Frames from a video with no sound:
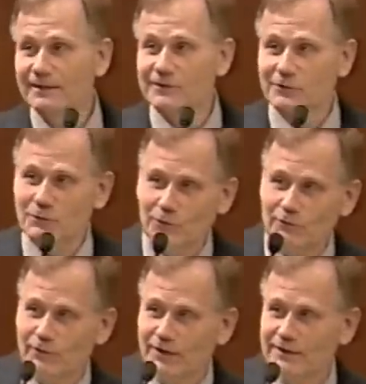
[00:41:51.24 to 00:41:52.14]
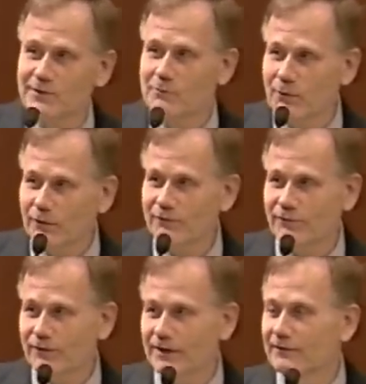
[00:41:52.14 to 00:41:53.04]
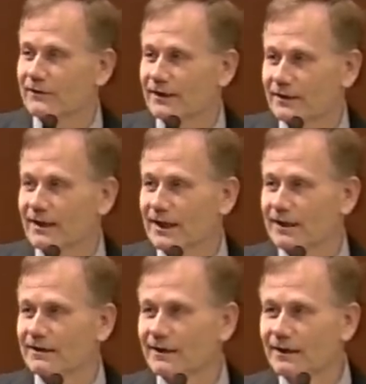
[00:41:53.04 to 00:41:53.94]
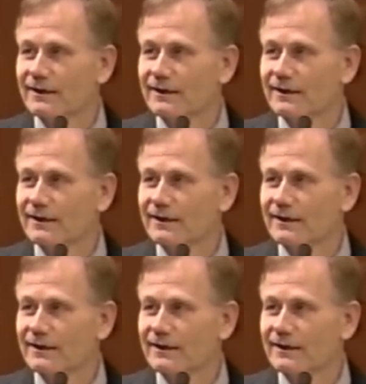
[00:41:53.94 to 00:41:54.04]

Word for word: Now, your girlfriend and your boyfriend, on the other hand,